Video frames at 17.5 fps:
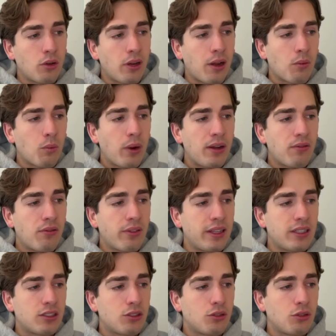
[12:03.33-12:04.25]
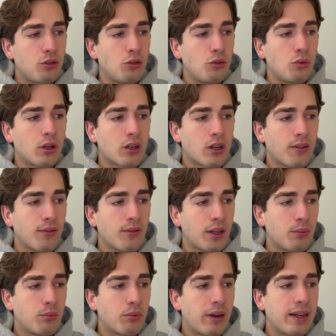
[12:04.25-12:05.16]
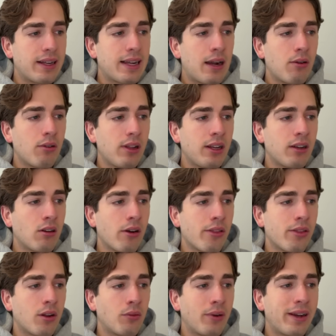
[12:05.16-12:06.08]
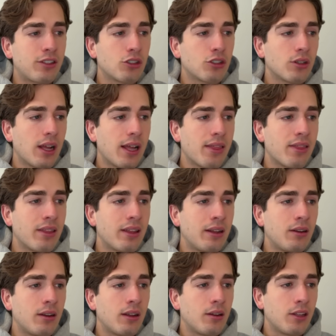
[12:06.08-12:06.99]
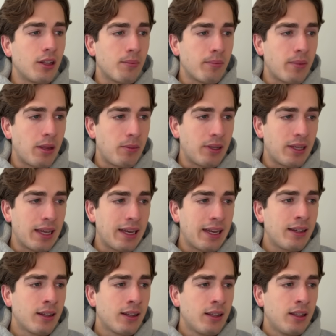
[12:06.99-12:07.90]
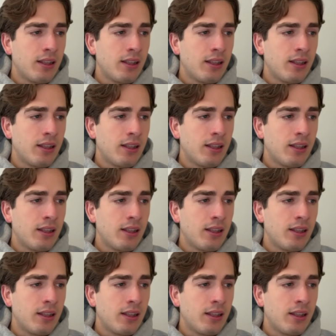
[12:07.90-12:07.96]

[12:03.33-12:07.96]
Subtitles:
wait for this to kind of like break out in either direction and then maybe get in.